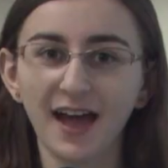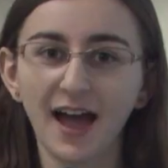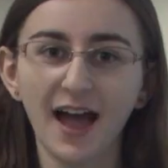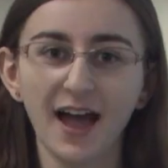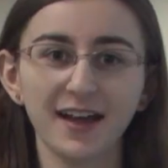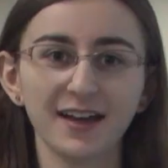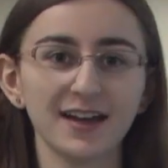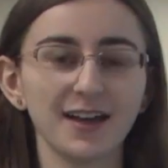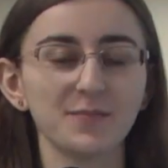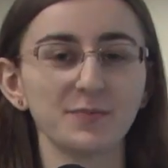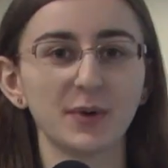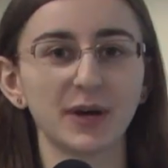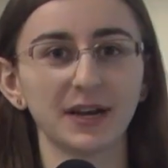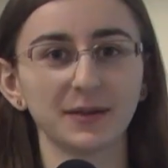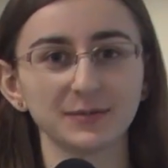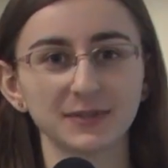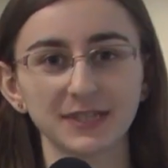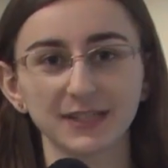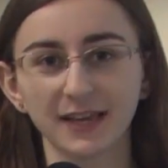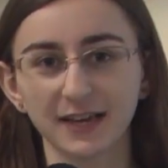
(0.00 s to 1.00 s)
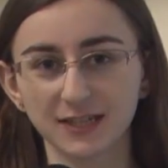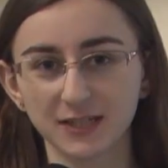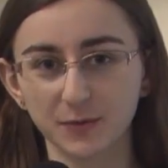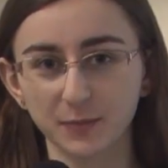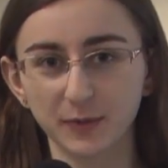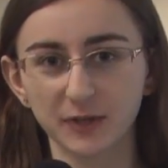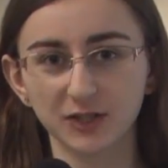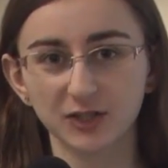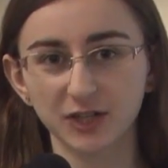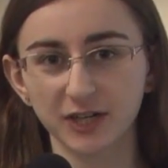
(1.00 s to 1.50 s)
Hi, my name is Alexa
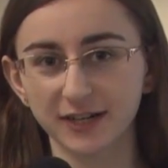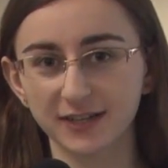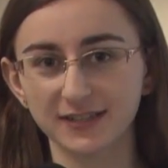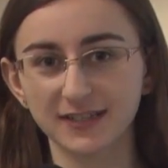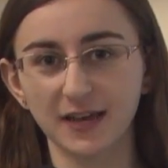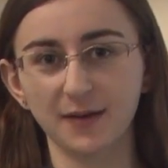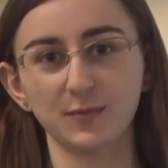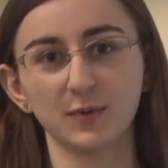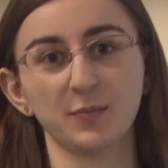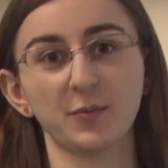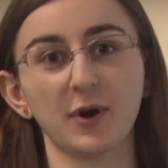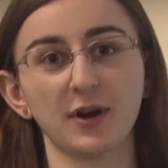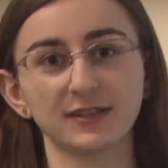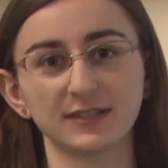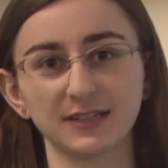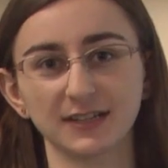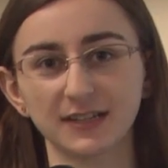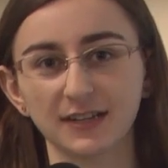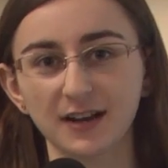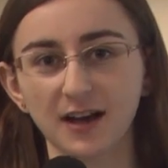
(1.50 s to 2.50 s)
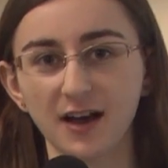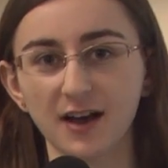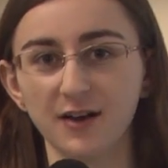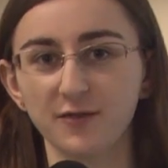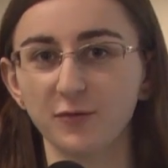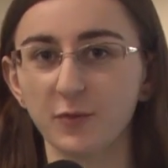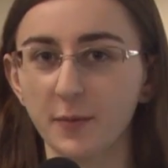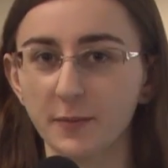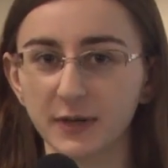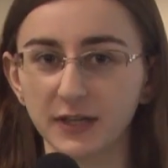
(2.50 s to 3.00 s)
Beatrice. I'm the president
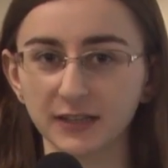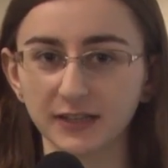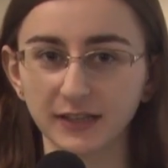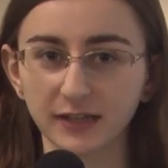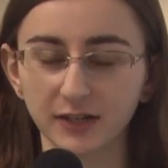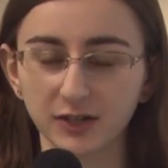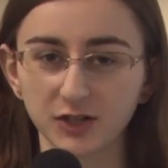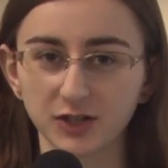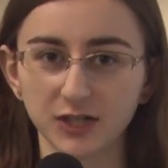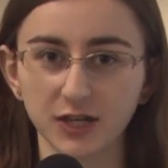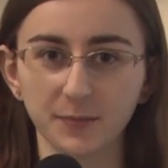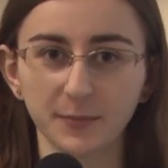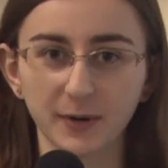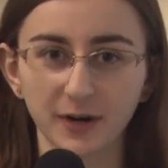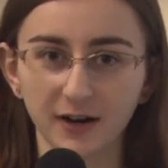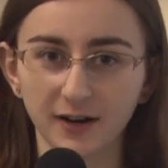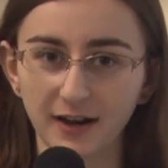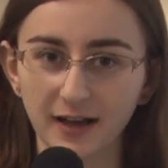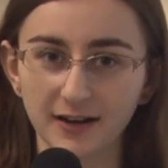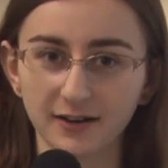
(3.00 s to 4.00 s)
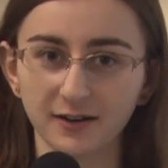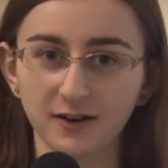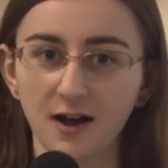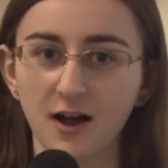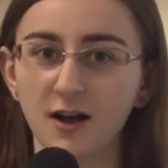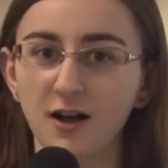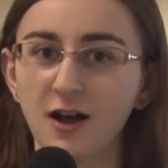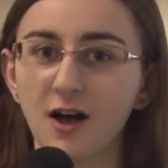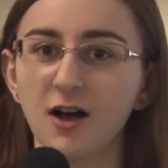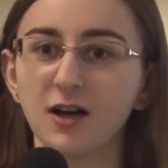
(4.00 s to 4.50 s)
of Women in Leadership here at
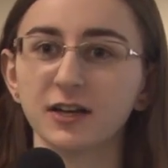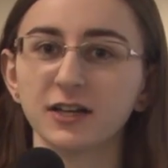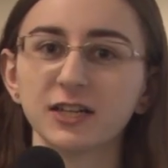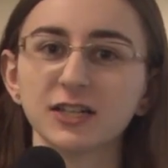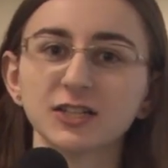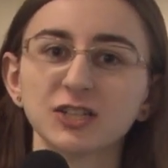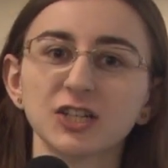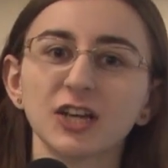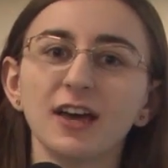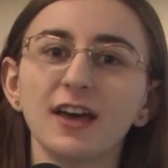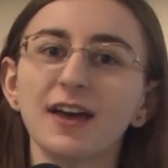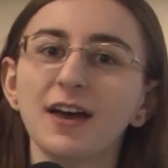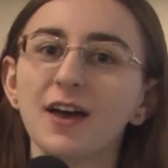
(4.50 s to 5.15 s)
Endicott College.